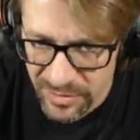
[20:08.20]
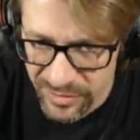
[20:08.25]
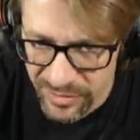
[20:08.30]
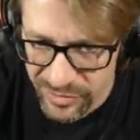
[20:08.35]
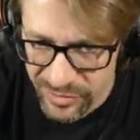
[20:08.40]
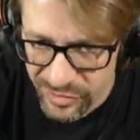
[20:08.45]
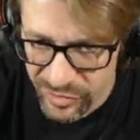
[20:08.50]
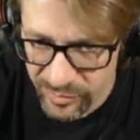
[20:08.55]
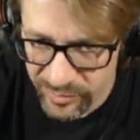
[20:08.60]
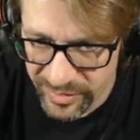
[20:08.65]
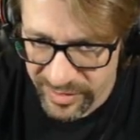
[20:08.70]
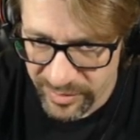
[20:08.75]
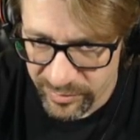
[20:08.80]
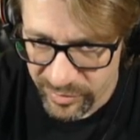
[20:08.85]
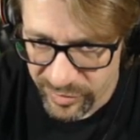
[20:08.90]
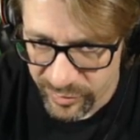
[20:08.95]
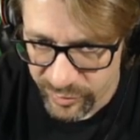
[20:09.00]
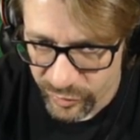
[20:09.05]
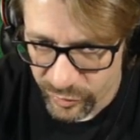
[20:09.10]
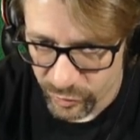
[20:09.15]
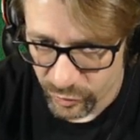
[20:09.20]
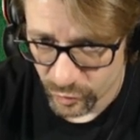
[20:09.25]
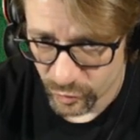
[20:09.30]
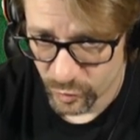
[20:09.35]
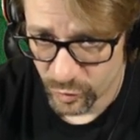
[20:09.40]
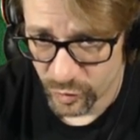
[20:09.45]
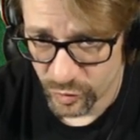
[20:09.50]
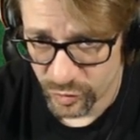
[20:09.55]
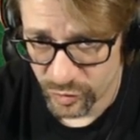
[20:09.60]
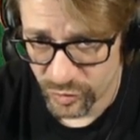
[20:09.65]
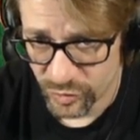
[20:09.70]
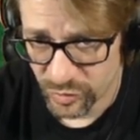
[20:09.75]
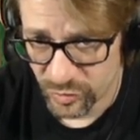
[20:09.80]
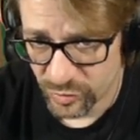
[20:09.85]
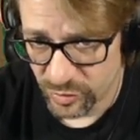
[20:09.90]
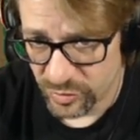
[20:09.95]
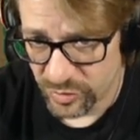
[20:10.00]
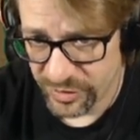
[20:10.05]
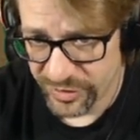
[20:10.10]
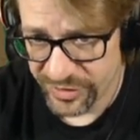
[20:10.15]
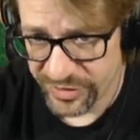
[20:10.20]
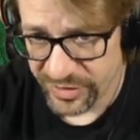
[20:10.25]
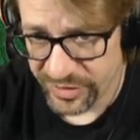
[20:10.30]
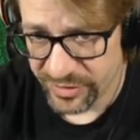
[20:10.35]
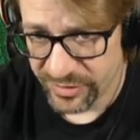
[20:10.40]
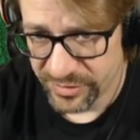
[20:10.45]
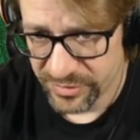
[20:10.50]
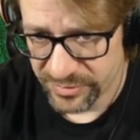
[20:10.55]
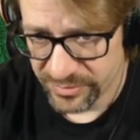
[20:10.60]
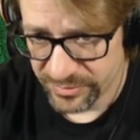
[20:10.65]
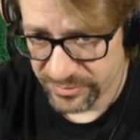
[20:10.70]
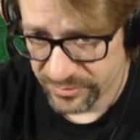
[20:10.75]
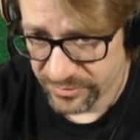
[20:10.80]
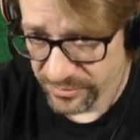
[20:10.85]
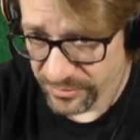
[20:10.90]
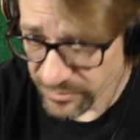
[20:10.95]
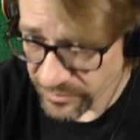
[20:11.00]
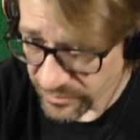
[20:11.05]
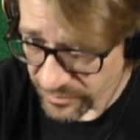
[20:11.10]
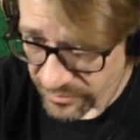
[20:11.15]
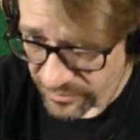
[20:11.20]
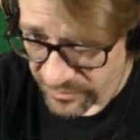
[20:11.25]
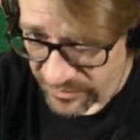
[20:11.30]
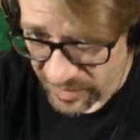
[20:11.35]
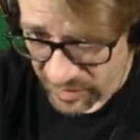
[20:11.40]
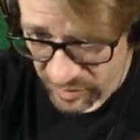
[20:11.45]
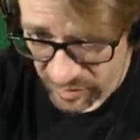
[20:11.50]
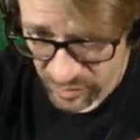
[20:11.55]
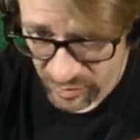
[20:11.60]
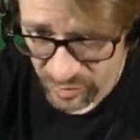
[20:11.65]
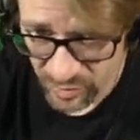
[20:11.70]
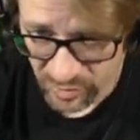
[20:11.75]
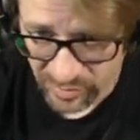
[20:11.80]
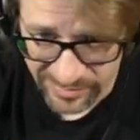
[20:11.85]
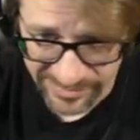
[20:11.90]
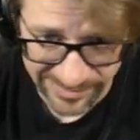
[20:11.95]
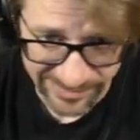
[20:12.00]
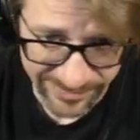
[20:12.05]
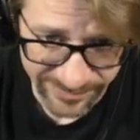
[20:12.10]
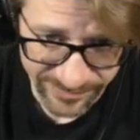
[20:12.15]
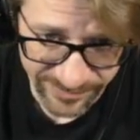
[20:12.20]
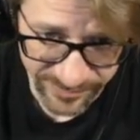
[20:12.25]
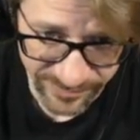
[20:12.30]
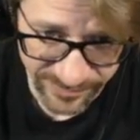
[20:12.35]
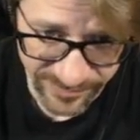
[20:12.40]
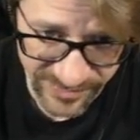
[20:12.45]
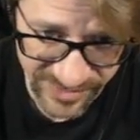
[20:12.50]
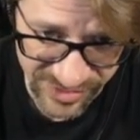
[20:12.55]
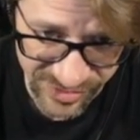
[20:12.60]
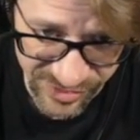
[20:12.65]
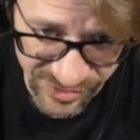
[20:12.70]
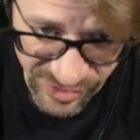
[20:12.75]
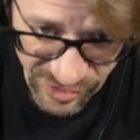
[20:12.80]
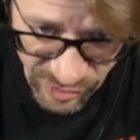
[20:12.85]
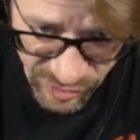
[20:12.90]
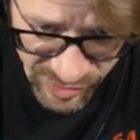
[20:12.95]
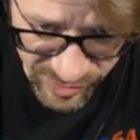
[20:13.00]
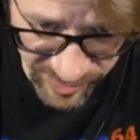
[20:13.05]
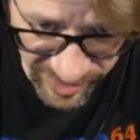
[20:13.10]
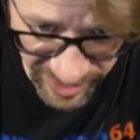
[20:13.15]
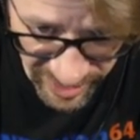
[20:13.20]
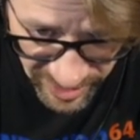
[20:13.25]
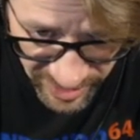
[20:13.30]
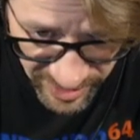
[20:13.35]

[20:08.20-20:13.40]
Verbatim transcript: should be able to put one right here. Ooh, excuse me.